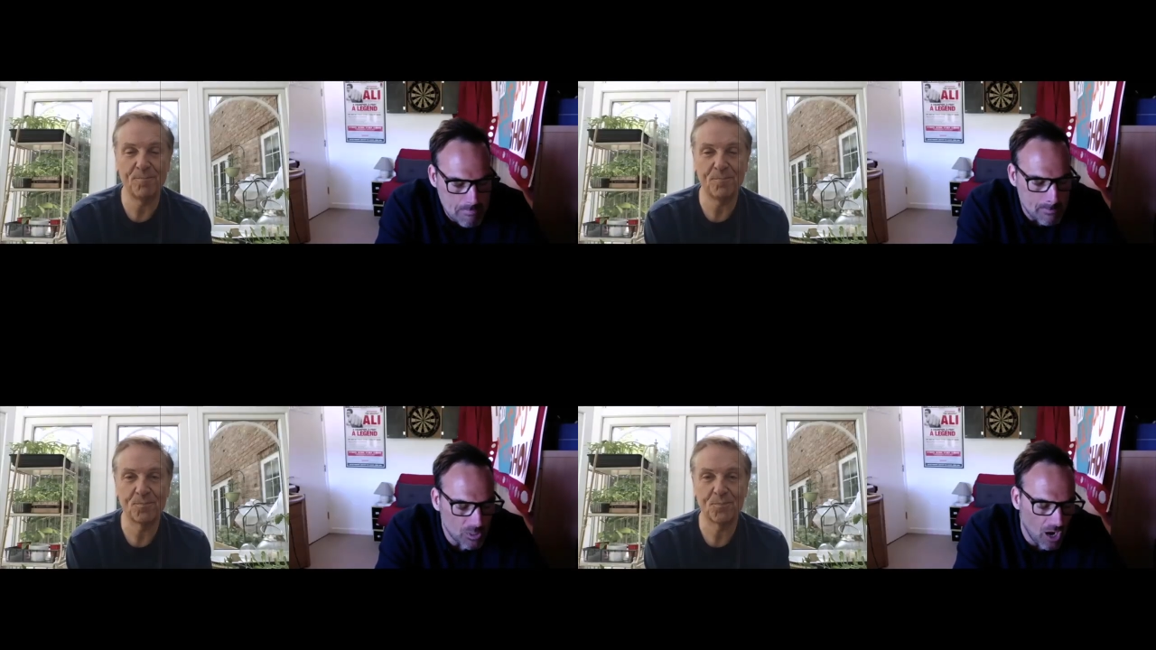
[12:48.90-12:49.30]

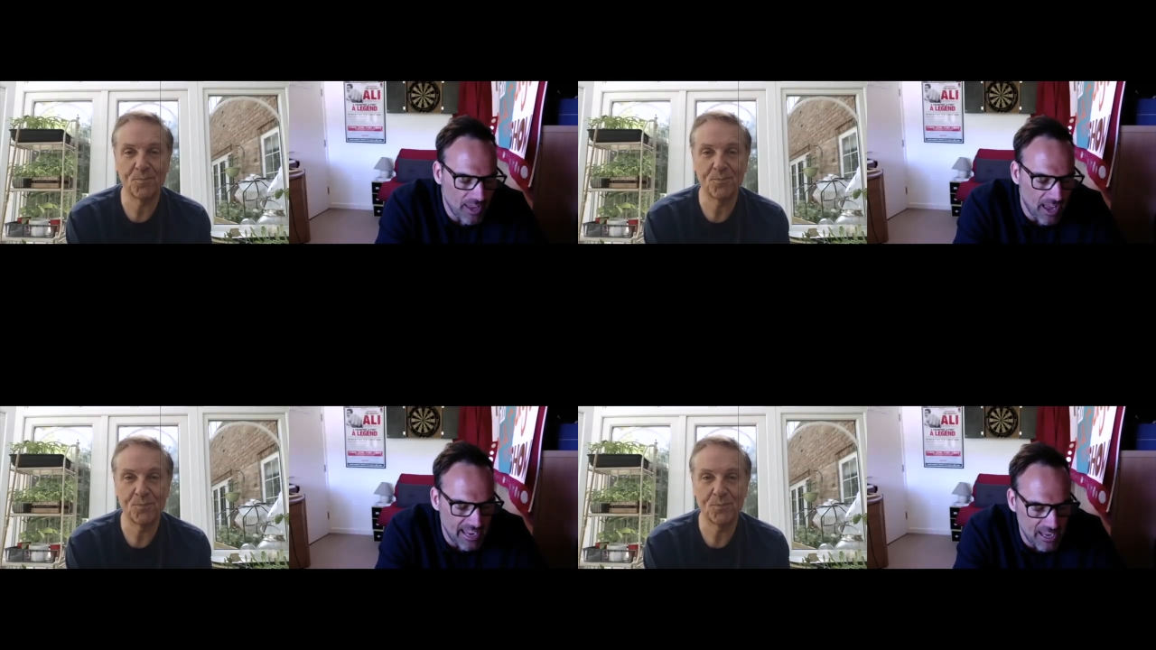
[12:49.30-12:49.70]

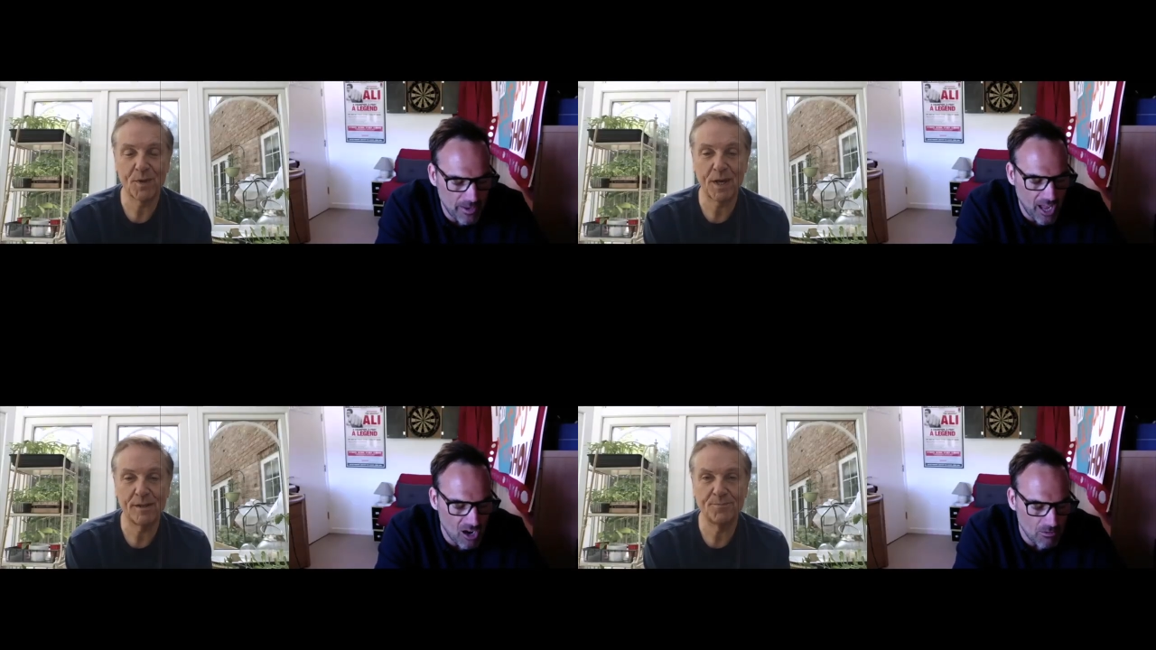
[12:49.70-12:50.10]
Speaker 1: Okay, here we
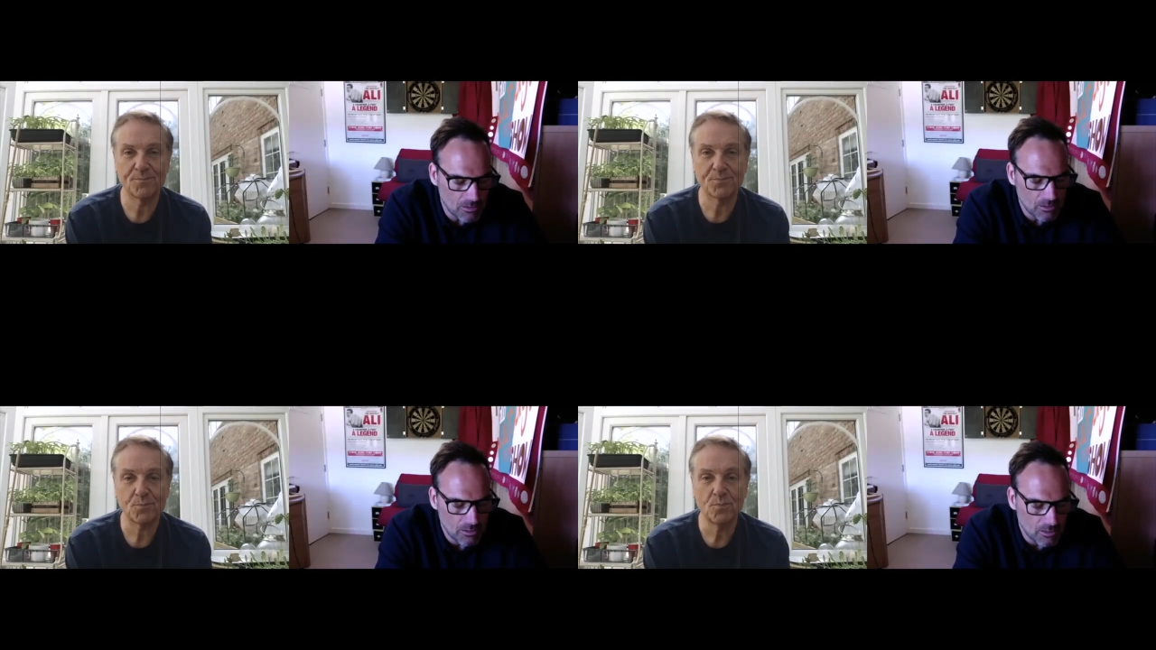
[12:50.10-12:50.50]
go.
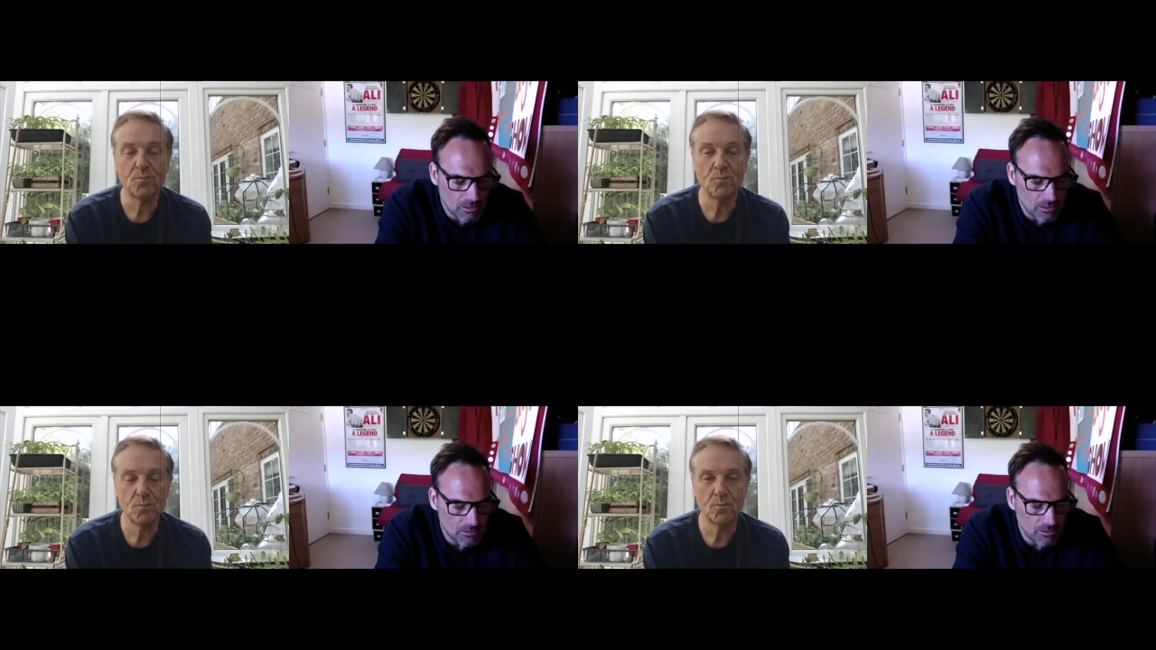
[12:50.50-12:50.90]

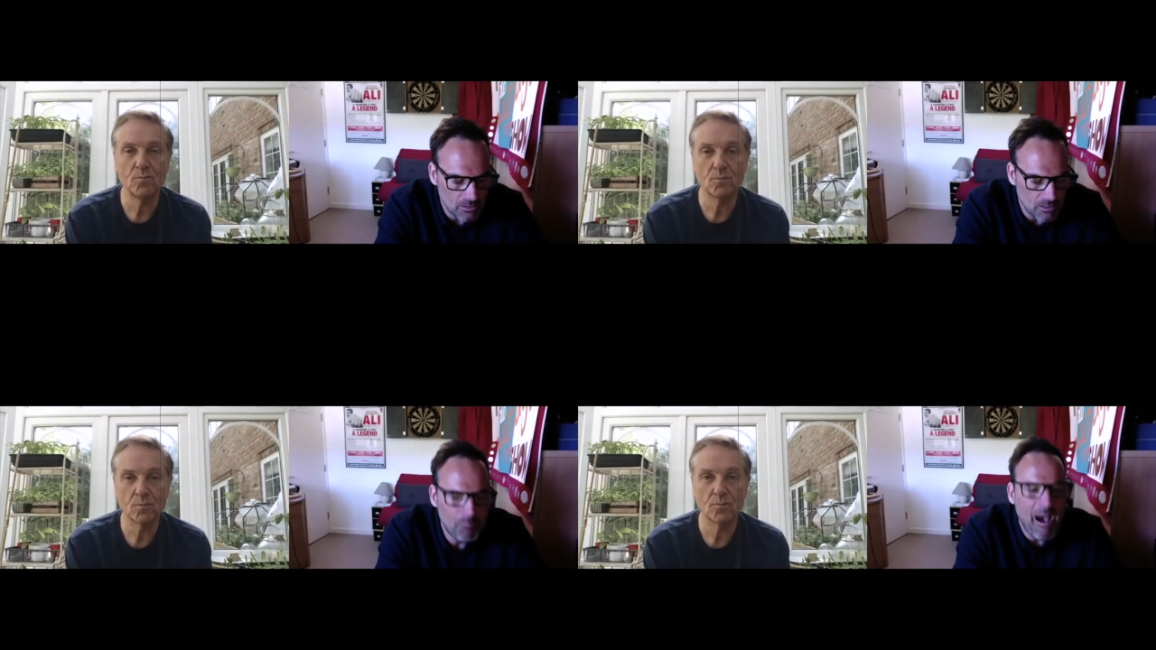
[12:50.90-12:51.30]

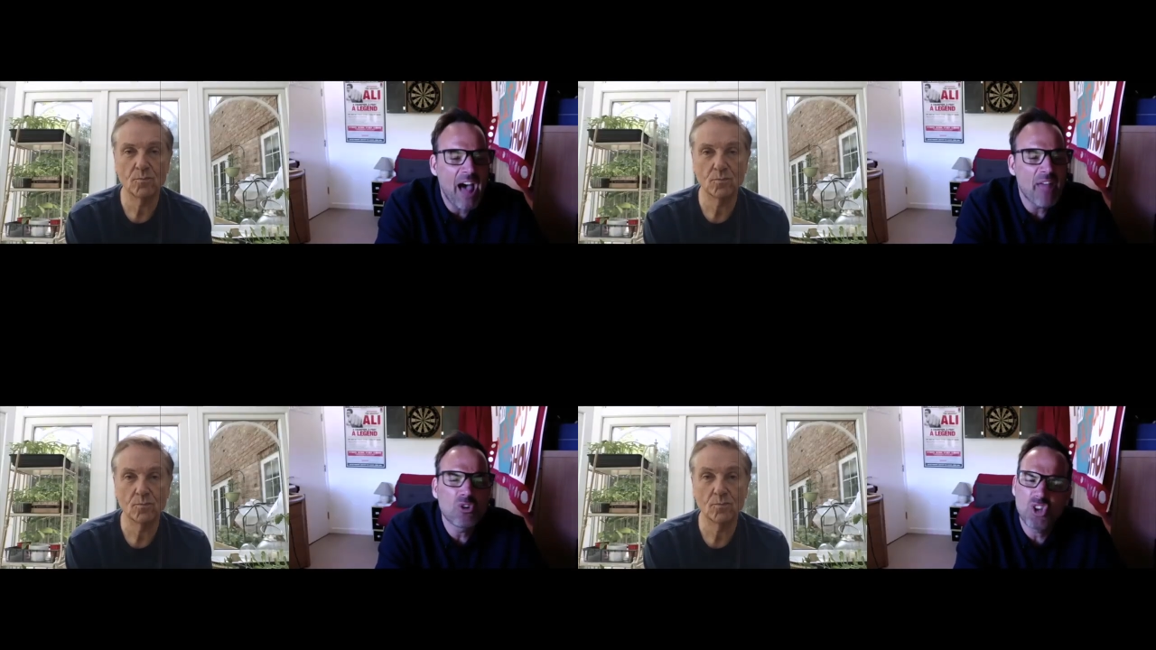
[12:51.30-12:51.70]
Bath
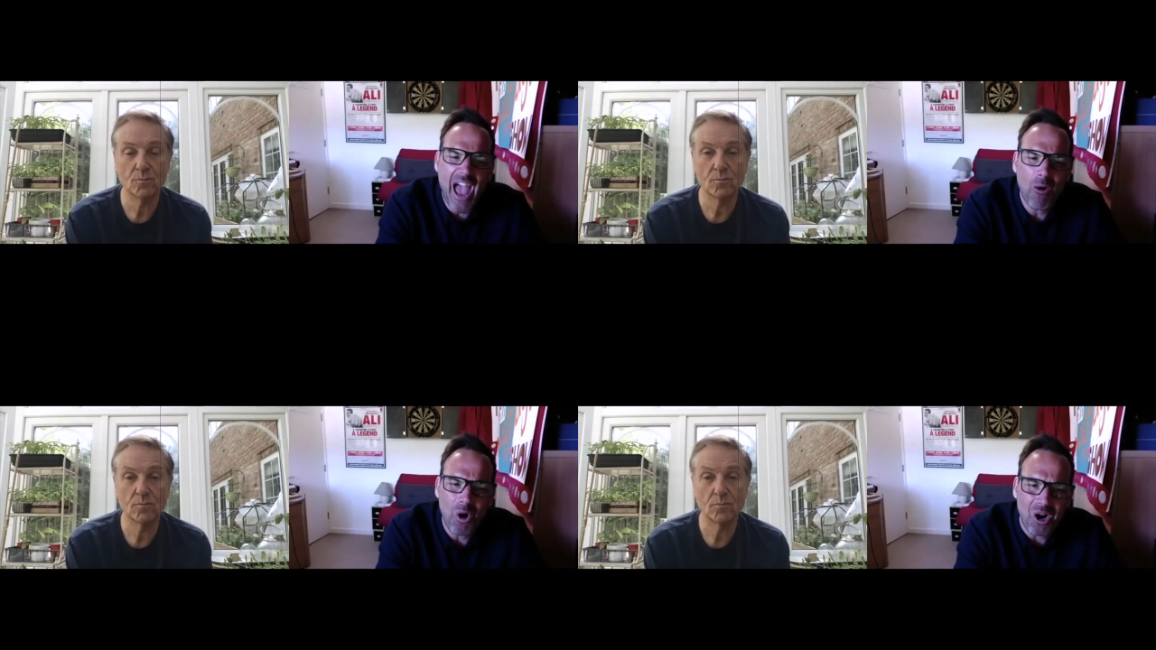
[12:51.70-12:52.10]
or
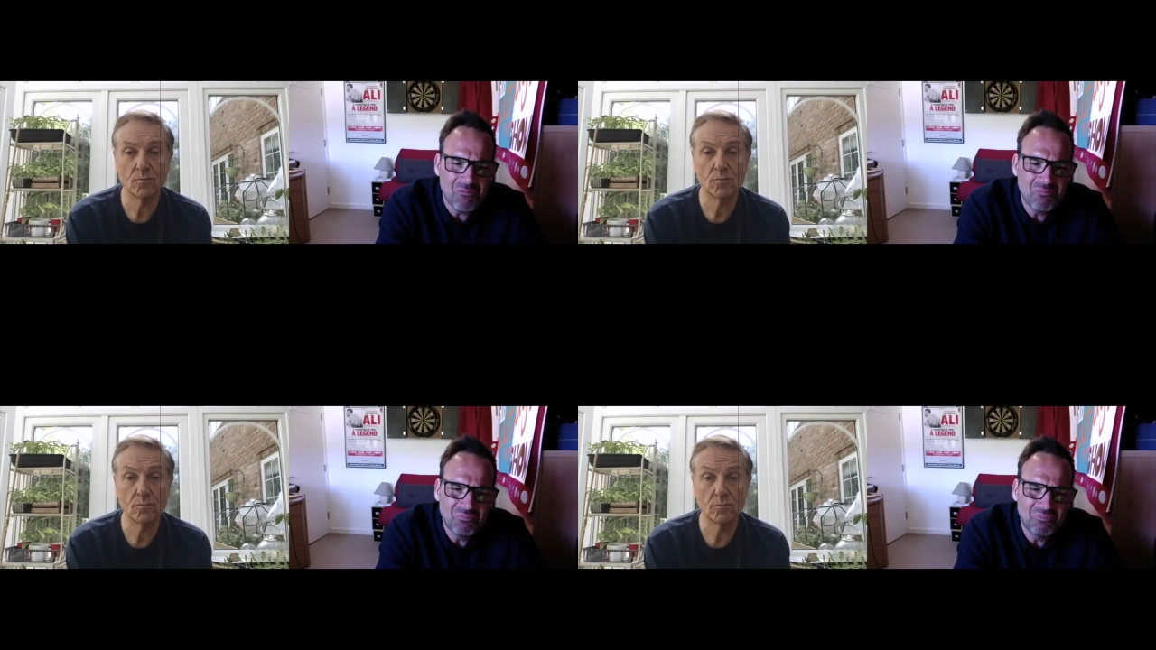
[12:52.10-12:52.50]
shower?
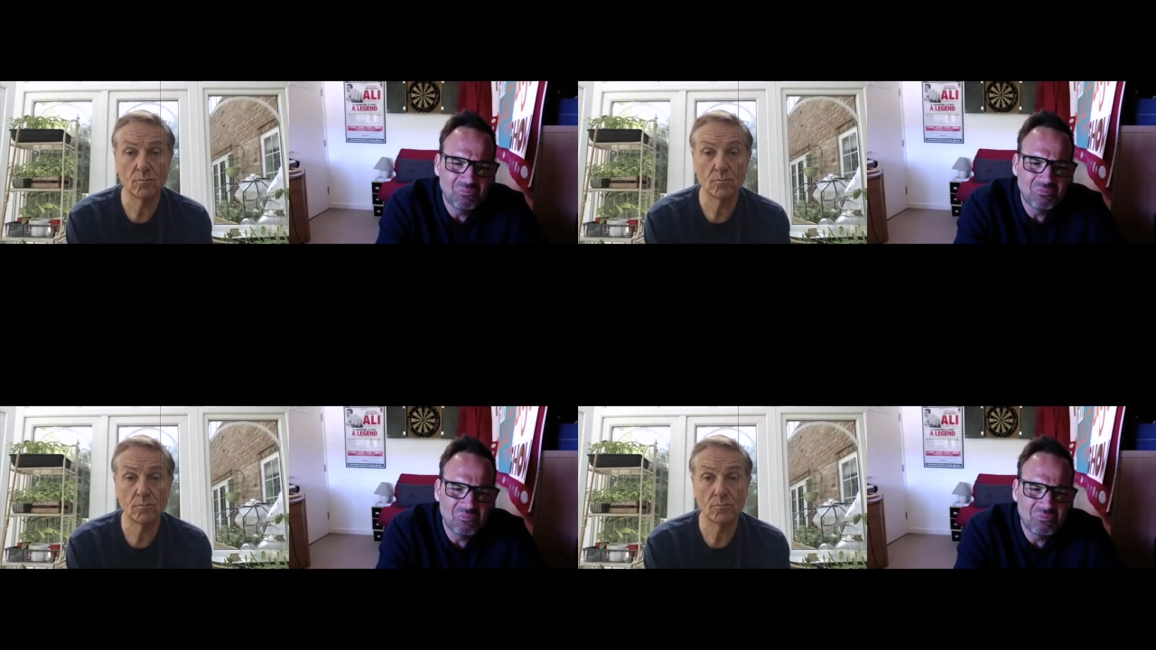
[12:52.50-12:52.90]

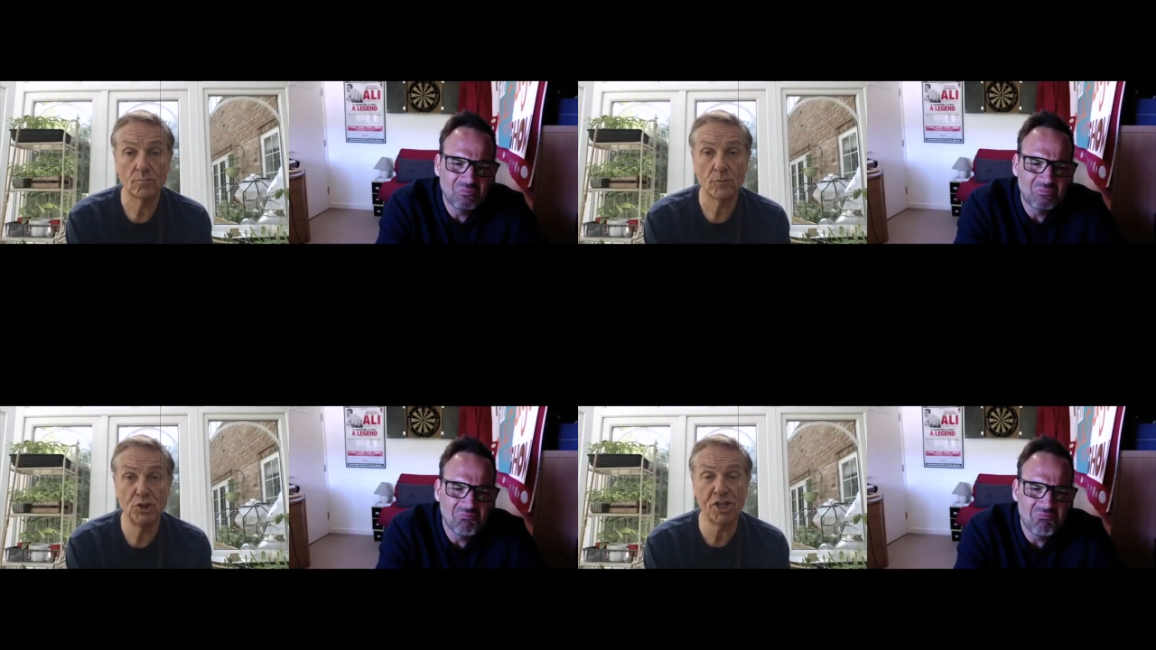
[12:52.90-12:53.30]

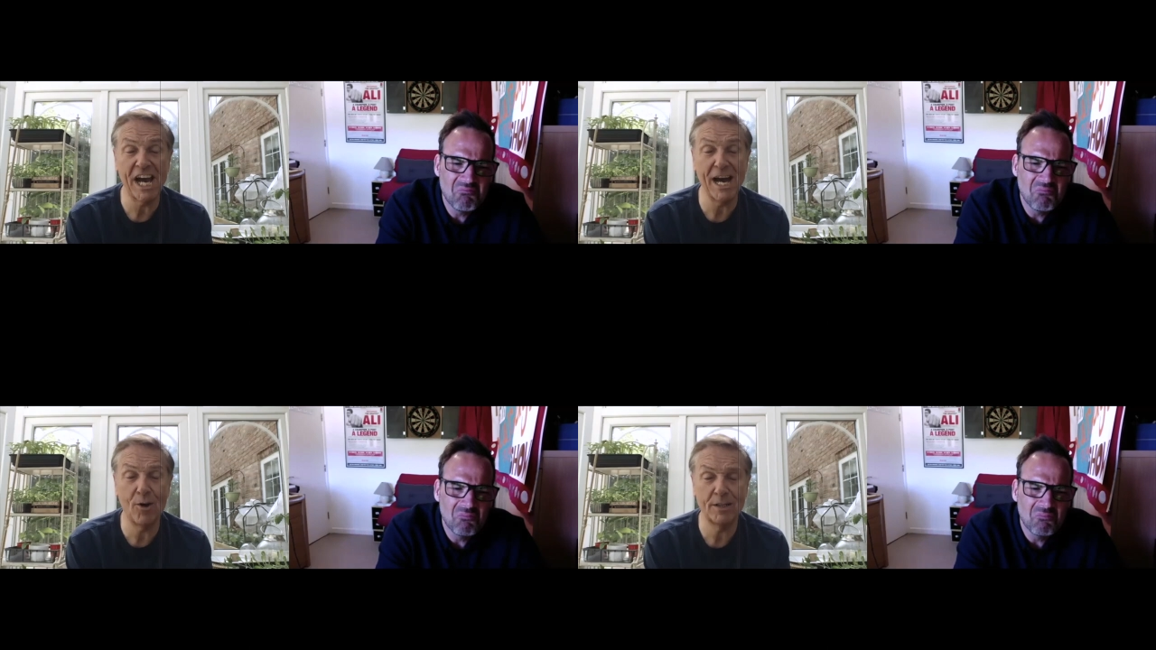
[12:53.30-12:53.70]

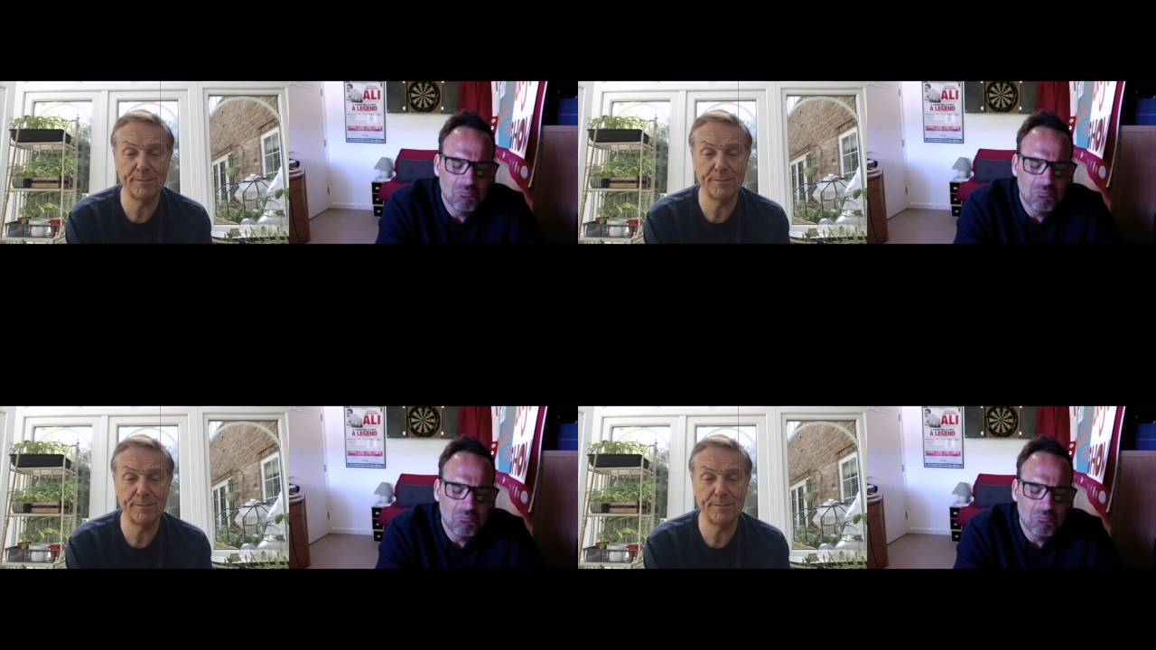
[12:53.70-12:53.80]
Shower.